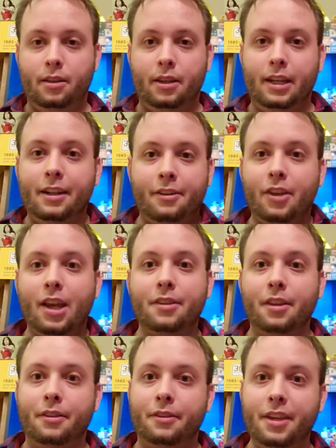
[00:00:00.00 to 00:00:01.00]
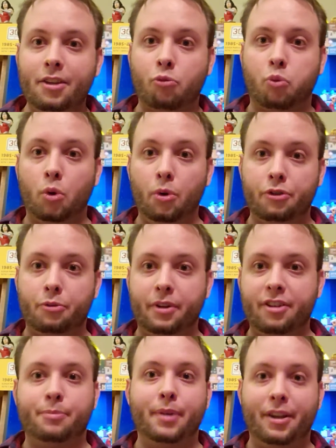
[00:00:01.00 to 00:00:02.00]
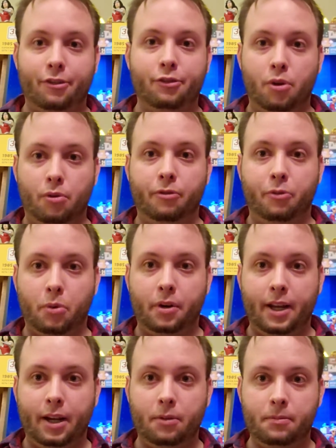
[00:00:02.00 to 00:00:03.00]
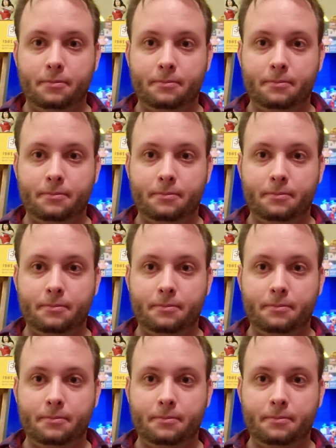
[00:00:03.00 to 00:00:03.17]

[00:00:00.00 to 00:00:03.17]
And it's sad that these roles are what he's best known for now.